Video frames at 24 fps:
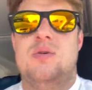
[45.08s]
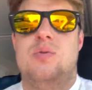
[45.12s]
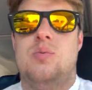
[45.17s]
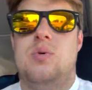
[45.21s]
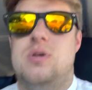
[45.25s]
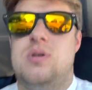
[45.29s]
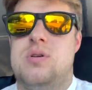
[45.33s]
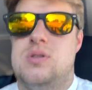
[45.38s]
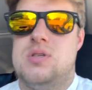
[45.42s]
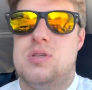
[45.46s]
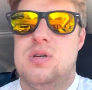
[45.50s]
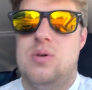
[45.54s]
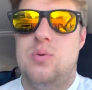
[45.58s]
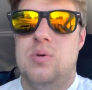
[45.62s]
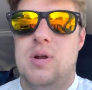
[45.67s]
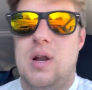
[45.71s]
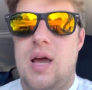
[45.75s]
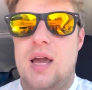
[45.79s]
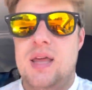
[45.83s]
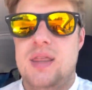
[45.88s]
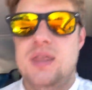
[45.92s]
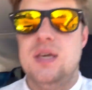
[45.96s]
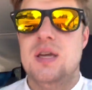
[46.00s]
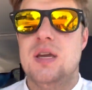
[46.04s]
what
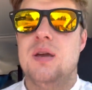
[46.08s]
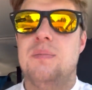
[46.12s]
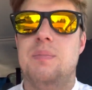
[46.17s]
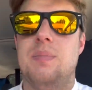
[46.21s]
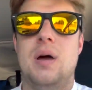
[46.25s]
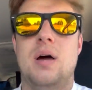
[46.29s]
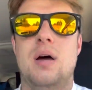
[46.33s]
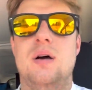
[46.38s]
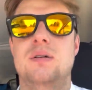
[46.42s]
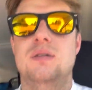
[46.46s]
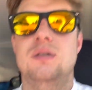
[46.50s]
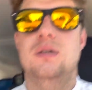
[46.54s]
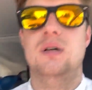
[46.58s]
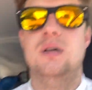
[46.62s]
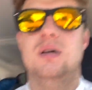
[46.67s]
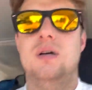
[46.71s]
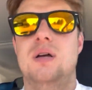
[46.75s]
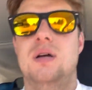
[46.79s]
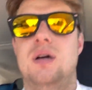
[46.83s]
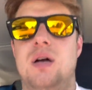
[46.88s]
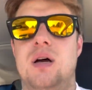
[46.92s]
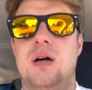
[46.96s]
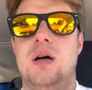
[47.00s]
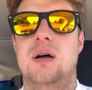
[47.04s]
I think about,
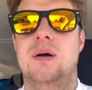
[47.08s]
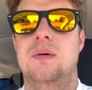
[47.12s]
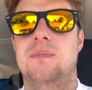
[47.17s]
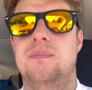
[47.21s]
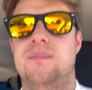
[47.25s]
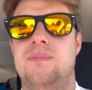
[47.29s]
I